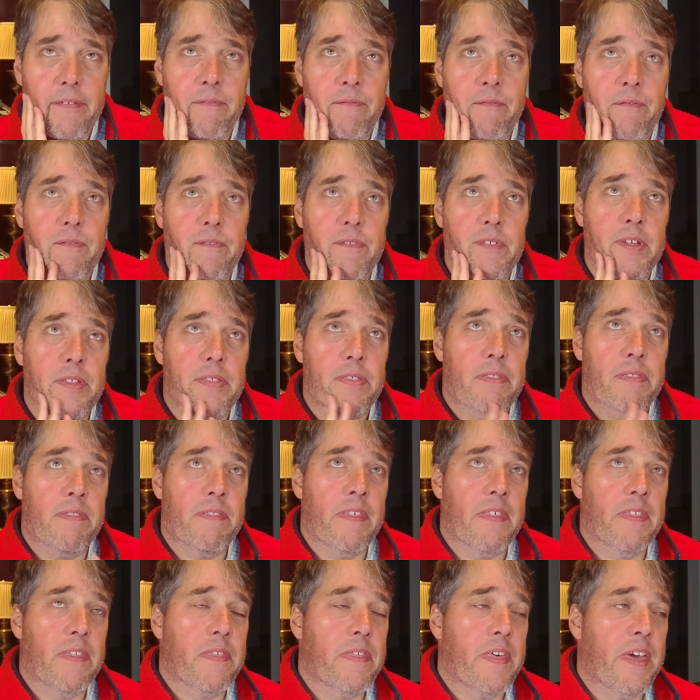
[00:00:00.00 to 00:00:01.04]
the
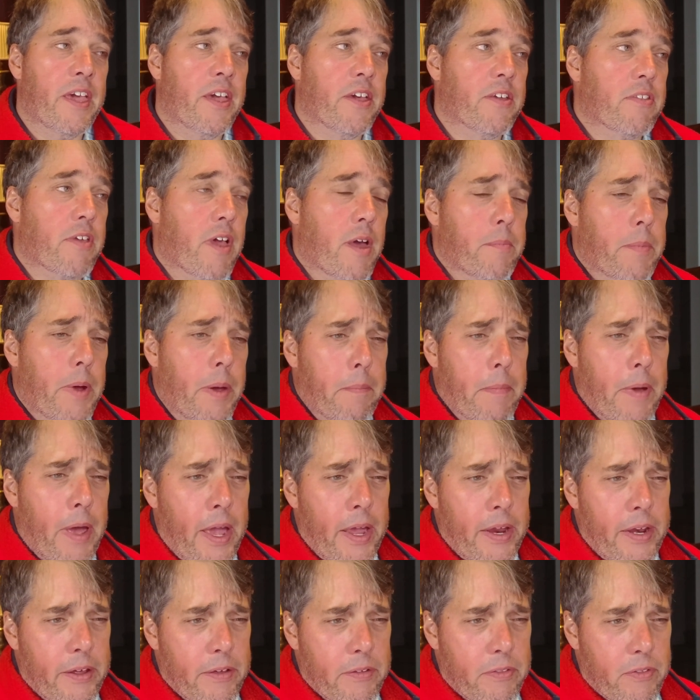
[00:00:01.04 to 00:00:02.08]
thing that's on my
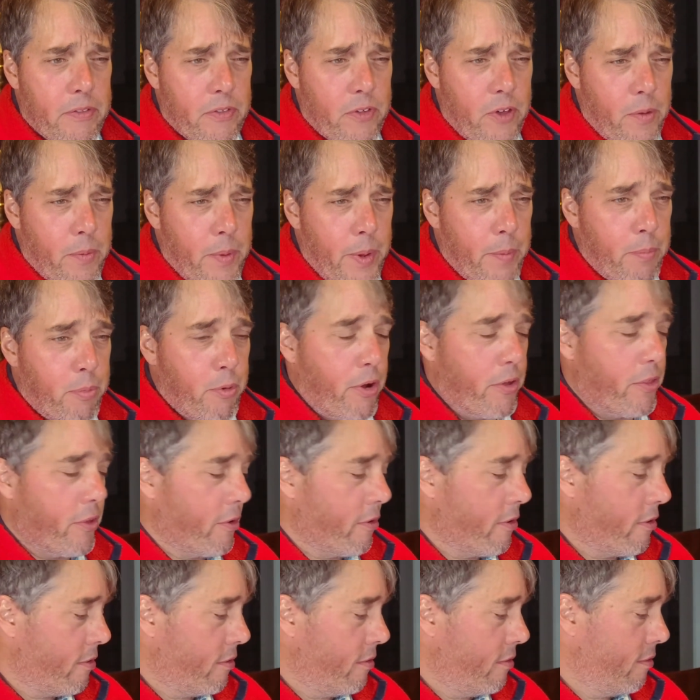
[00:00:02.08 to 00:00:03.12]
mind, I saw my
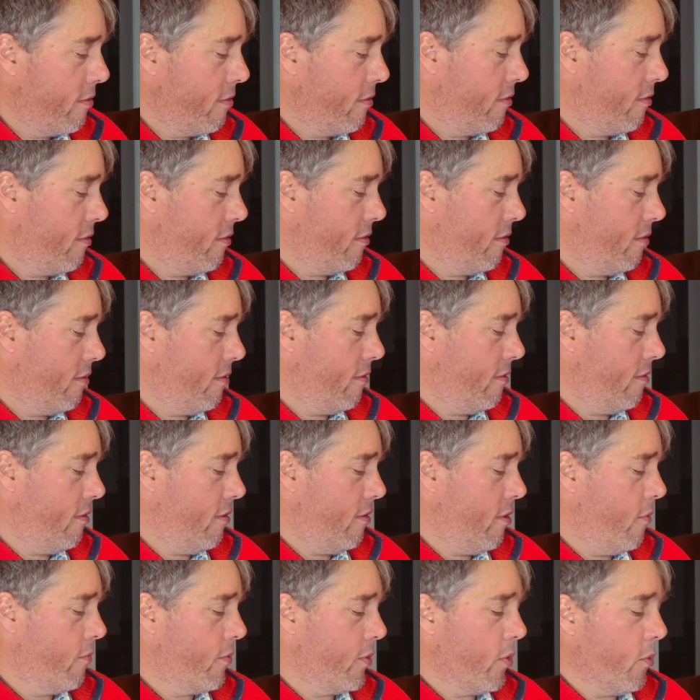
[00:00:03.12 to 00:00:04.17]
brother
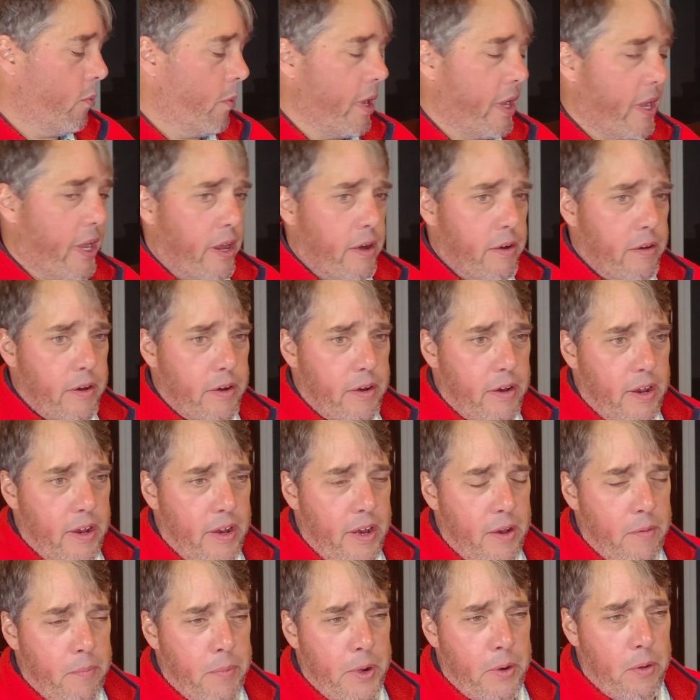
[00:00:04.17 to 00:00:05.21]
over the weekend, and it
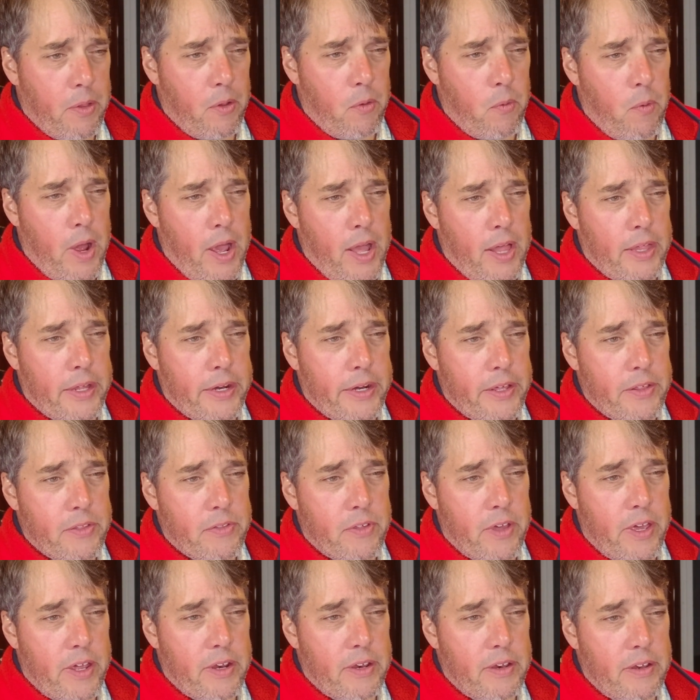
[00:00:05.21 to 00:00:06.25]
had been a little while, and he
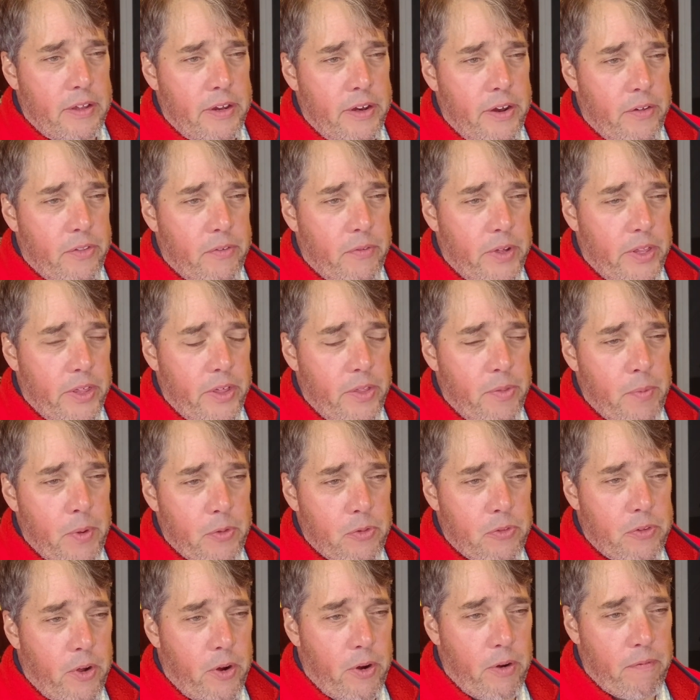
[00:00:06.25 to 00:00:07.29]
said, really the
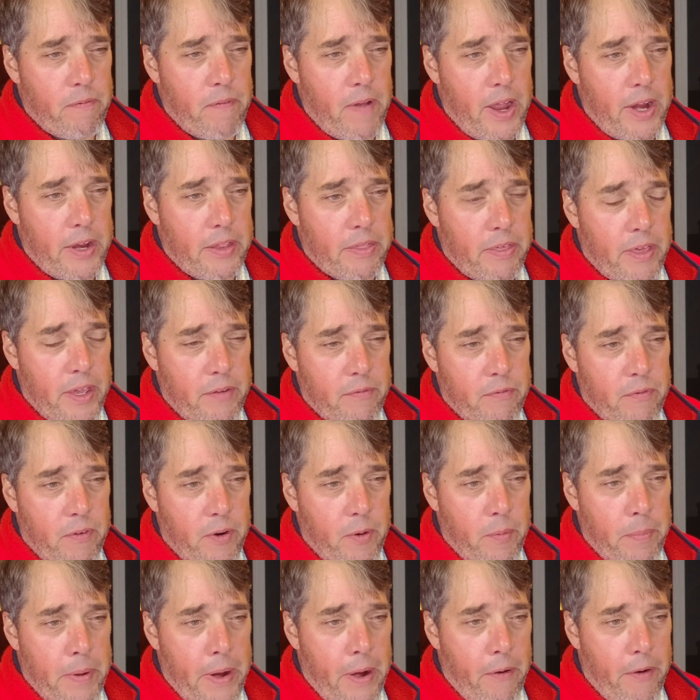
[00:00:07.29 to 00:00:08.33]
most terrifying thing
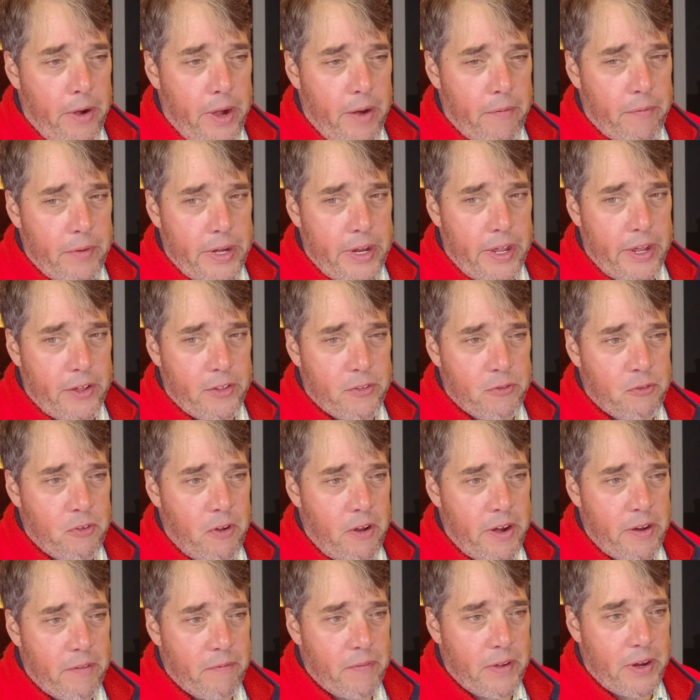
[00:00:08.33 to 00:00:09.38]
for a parent every day is
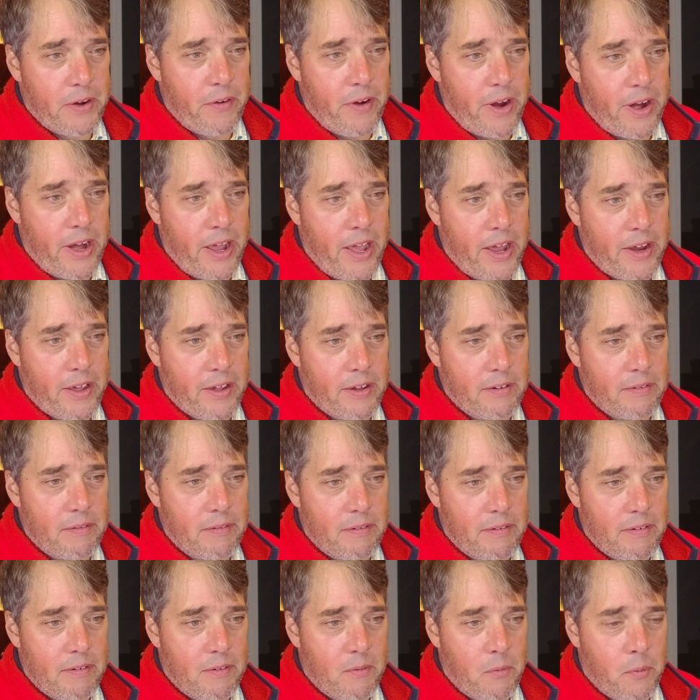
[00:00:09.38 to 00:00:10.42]
trying to figure out
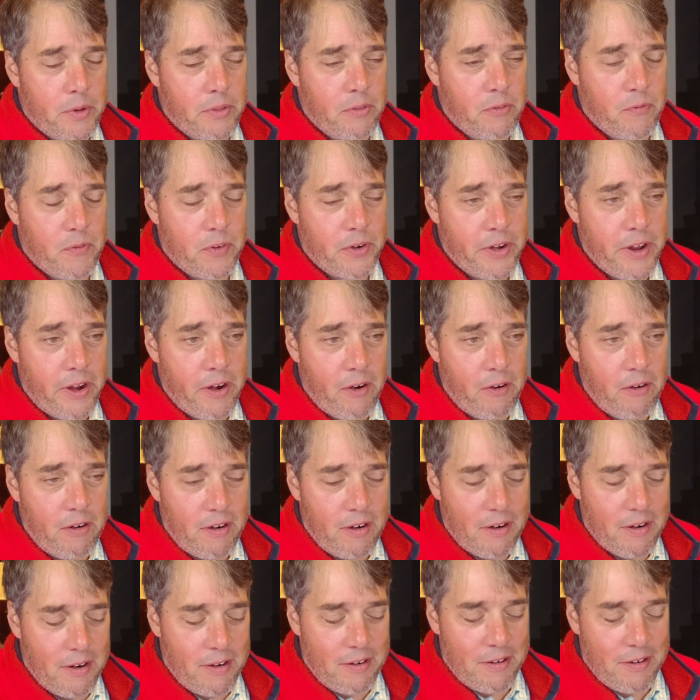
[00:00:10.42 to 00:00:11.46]
what's for dinner.